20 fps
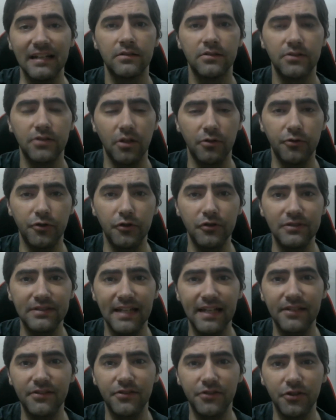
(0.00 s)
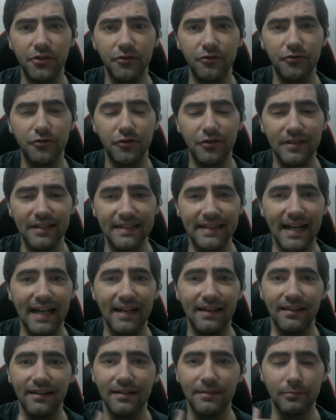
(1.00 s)
So do stay tuned to the
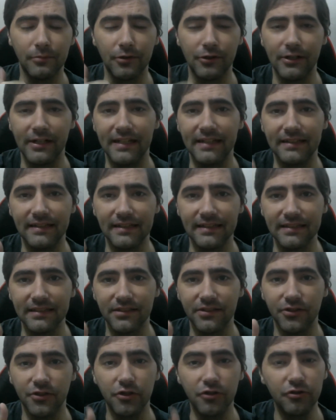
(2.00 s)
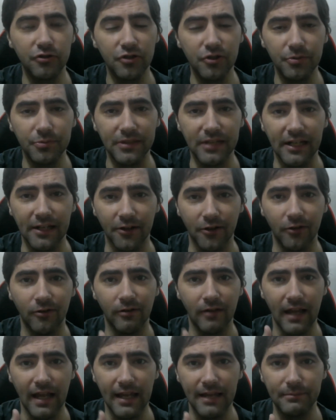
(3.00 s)
Gala Mirandus YouTube channel
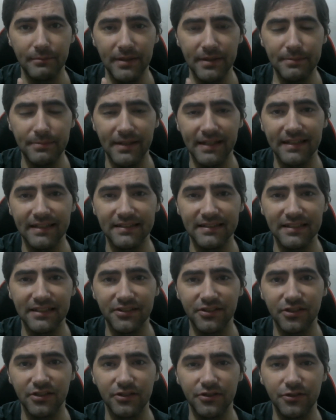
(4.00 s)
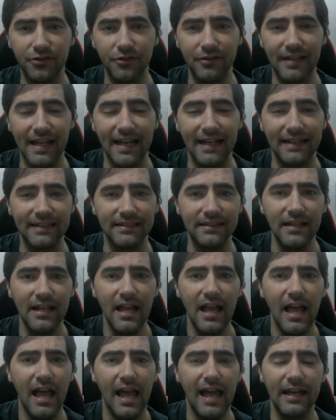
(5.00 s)
and be paying attention to that.
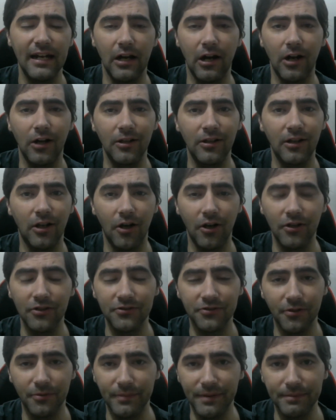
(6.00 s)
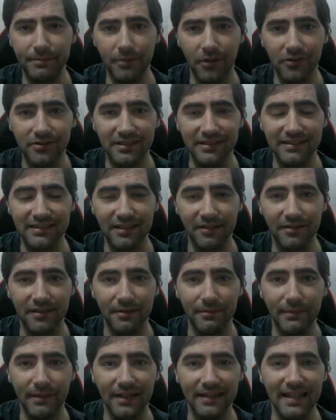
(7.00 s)
And I'll also be posting something
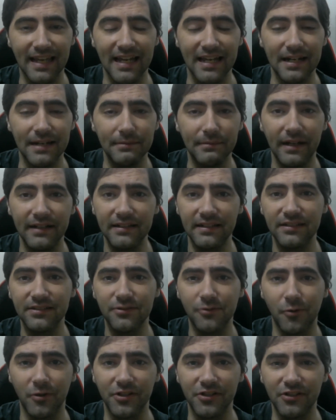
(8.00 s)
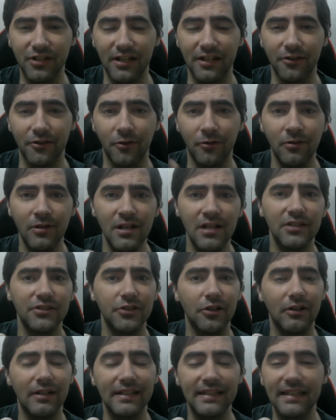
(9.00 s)
about that in my Discord channel.
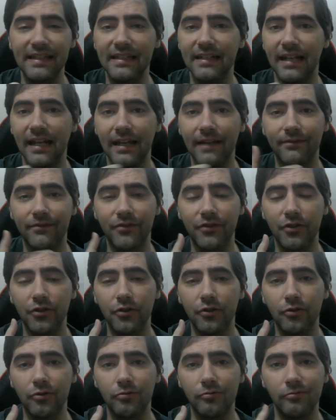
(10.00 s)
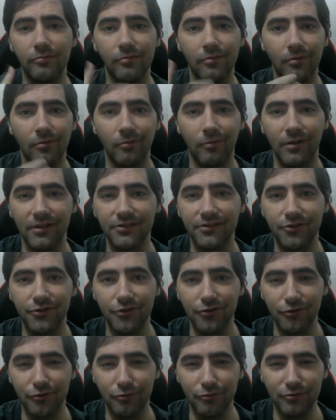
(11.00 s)
So again, if you want
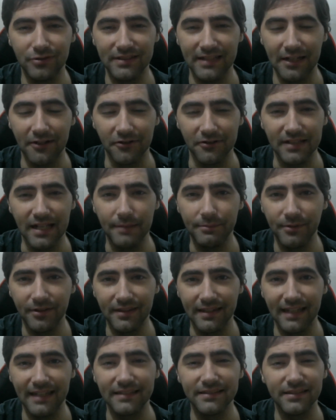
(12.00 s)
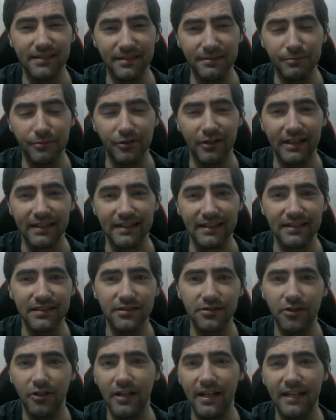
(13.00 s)
to stay on top of things in Mirandus,
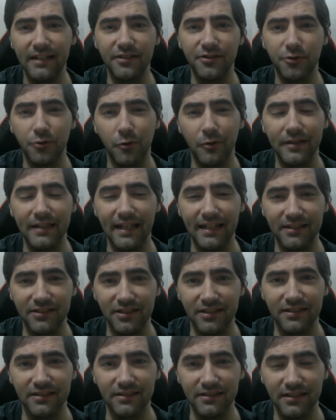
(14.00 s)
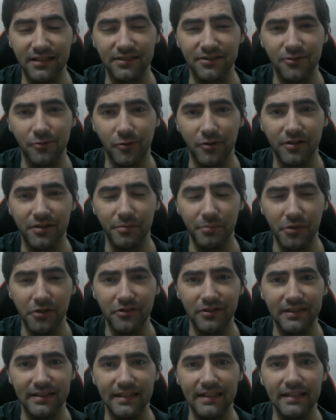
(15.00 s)
go ahead and join that Discord
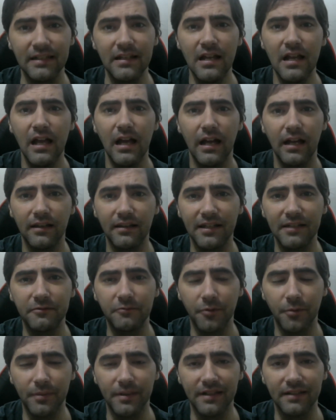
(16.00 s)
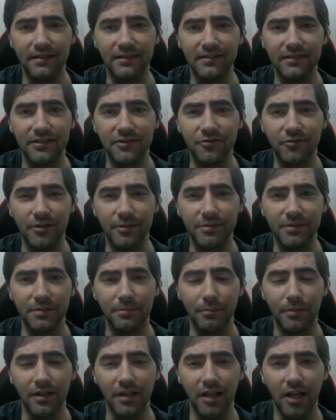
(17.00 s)
community. A link will be in the description
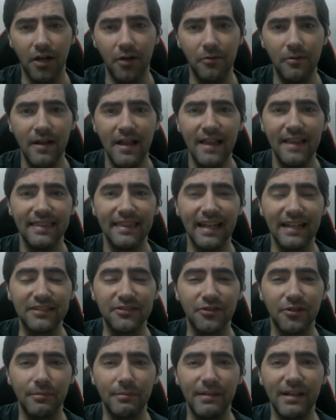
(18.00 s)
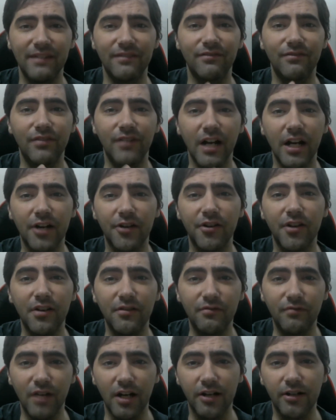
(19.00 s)
below. That's going to be very,
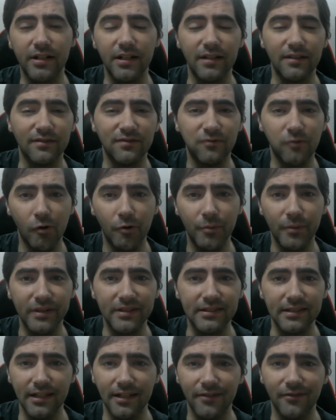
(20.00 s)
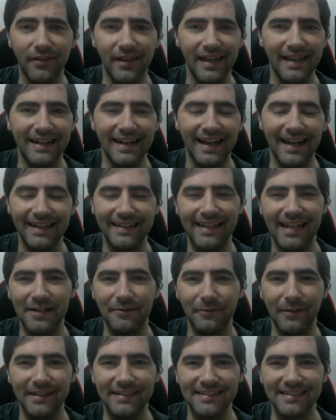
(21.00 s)
very informative, and I can't
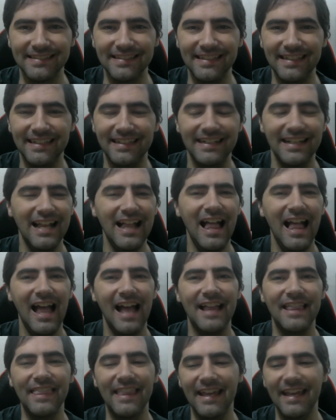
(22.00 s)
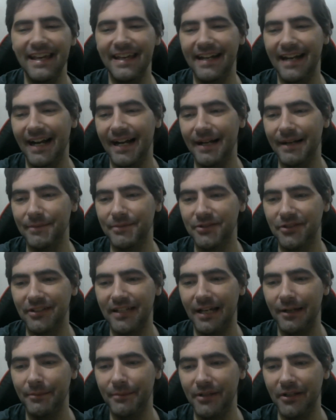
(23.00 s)
wait to see it. And then, so
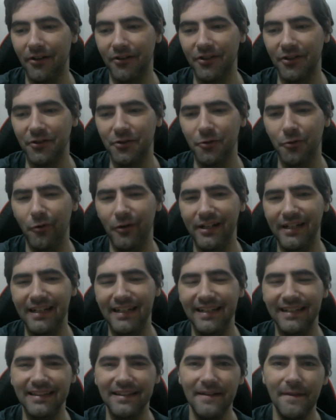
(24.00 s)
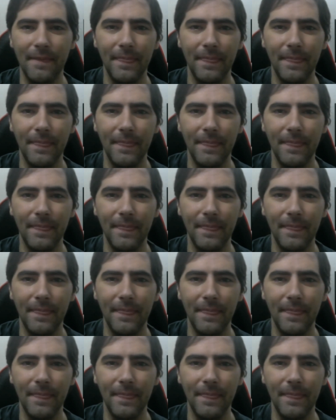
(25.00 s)
that'll be on the 20th.